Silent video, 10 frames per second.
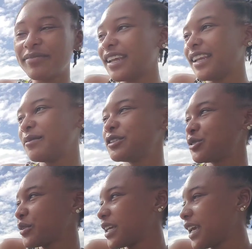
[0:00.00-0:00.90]
My name is
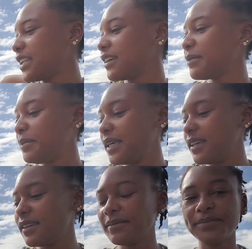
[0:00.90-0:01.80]
Organic
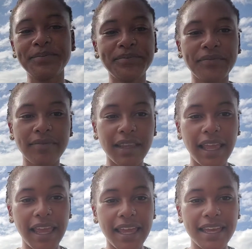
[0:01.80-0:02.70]
Bee,
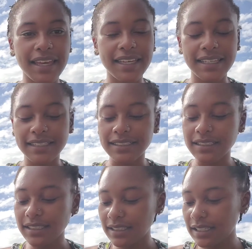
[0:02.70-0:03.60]

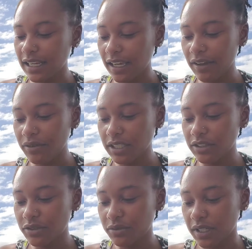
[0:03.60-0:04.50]
and today I wanted
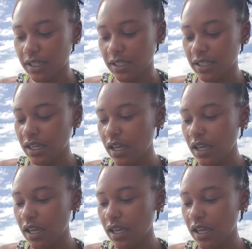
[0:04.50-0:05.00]
to read